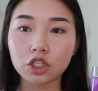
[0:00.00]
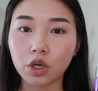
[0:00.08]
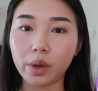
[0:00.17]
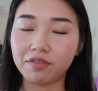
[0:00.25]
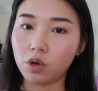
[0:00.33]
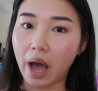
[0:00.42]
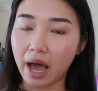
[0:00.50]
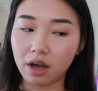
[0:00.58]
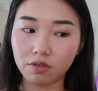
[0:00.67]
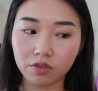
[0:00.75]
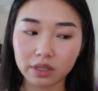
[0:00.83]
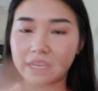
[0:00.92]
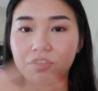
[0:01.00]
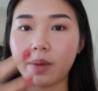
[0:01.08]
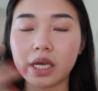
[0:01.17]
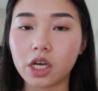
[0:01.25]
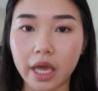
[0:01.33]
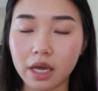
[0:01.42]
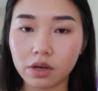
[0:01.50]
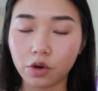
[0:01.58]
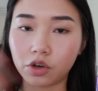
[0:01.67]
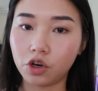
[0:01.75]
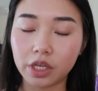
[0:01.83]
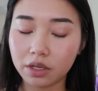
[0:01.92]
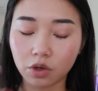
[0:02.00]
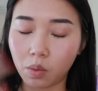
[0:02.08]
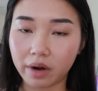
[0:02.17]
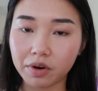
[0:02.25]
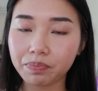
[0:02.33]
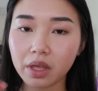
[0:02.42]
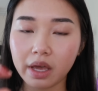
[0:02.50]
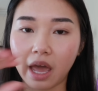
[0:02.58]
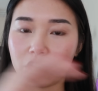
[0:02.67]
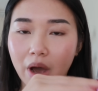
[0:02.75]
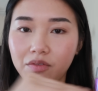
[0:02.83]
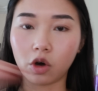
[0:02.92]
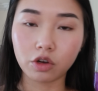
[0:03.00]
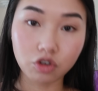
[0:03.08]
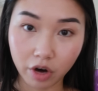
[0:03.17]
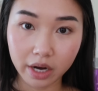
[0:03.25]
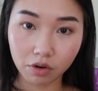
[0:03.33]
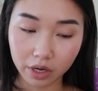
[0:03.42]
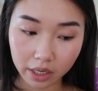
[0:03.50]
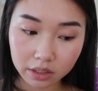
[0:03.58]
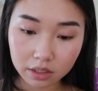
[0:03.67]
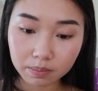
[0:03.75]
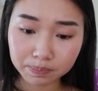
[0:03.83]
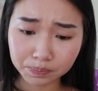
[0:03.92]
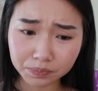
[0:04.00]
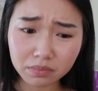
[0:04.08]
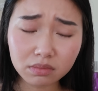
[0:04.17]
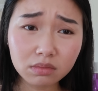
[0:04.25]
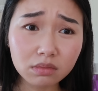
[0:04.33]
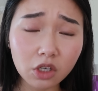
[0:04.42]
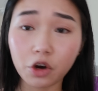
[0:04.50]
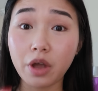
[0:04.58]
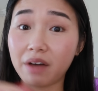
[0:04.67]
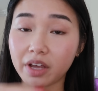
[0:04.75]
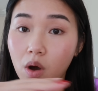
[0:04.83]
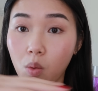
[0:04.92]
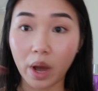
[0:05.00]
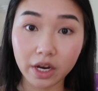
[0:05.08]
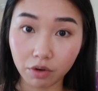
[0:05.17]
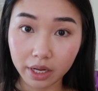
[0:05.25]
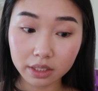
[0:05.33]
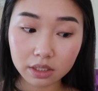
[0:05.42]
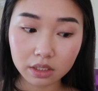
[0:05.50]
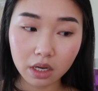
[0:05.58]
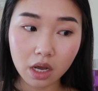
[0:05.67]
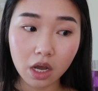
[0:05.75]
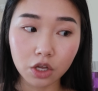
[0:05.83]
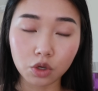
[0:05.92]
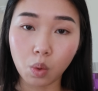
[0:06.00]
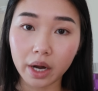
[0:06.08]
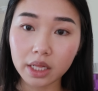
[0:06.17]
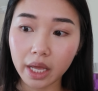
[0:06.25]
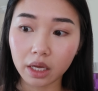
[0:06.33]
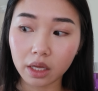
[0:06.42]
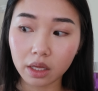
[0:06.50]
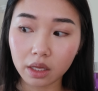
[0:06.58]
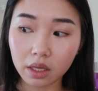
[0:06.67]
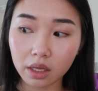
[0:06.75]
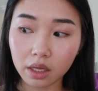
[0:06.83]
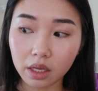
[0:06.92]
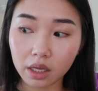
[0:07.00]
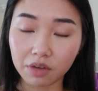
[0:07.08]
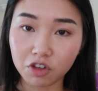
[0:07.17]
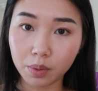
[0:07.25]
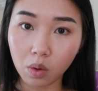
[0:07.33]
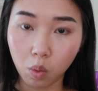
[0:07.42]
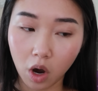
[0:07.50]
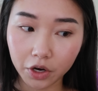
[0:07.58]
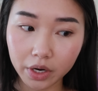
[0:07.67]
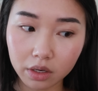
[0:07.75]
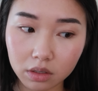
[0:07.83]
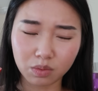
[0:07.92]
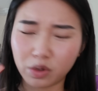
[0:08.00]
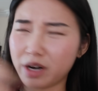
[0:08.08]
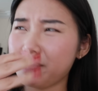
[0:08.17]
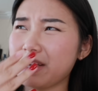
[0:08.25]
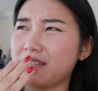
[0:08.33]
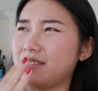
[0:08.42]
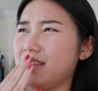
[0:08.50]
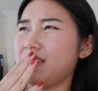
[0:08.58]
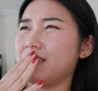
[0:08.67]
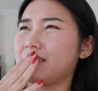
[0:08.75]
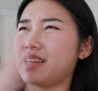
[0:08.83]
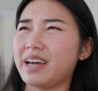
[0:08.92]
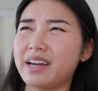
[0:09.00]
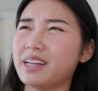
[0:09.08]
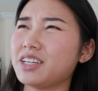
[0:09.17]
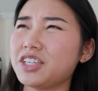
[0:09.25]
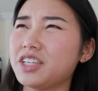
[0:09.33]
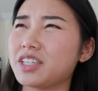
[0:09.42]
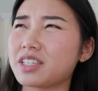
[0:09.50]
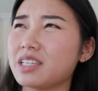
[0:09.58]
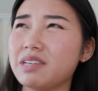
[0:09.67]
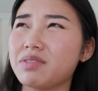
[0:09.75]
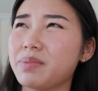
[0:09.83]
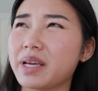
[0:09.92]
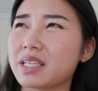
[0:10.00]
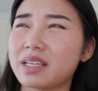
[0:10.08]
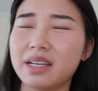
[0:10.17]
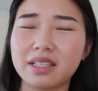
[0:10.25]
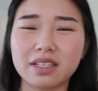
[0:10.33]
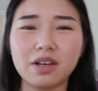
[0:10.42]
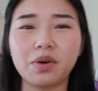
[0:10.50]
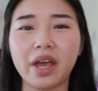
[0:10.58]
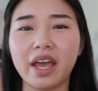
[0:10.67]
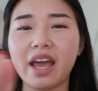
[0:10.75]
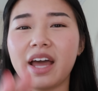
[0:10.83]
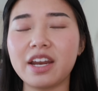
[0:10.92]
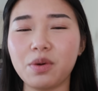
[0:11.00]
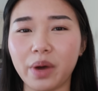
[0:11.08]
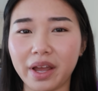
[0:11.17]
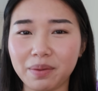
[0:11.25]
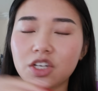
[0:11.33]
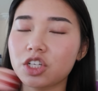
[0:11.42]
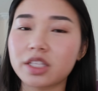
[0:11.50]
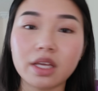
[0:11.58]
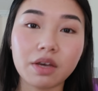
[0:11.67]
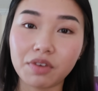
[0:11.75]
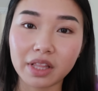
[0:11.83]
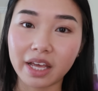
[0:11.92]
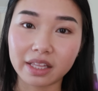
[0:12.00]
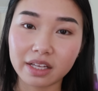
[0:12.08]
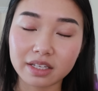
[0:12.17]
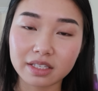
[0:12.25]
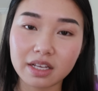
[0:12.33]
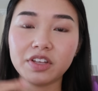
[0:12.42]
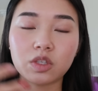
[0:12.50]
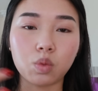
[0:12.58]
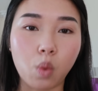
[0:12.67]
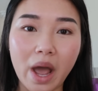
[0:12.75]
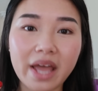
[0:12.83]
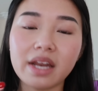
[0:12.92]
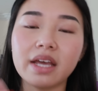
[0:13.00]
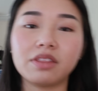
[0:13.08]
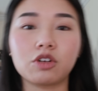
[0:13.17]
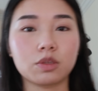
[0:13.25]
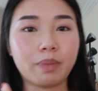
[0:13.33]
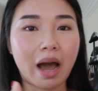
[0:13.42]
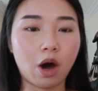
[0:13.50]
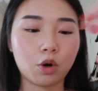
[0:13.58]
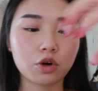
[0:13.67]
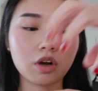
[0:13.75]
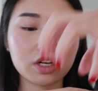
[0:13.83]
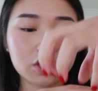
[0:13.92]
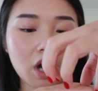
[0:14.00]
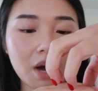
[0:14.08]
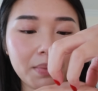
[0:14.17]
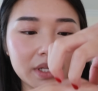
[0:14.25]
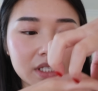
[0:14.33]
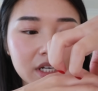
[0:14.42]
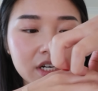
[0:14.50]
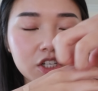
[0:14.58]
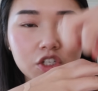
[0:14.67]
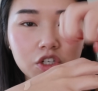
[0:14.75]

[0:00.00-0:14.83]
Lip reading: So if you have, like if you're making cake or your cookies or whatever, and you have all your dry ingredients, or you have like wet ingredients, you wanna like, if you put water... What am I saying? The analogy doesn't even make sense. Okay, anyway, just think of it like this. If it's wet and there's powder on top, it's gonna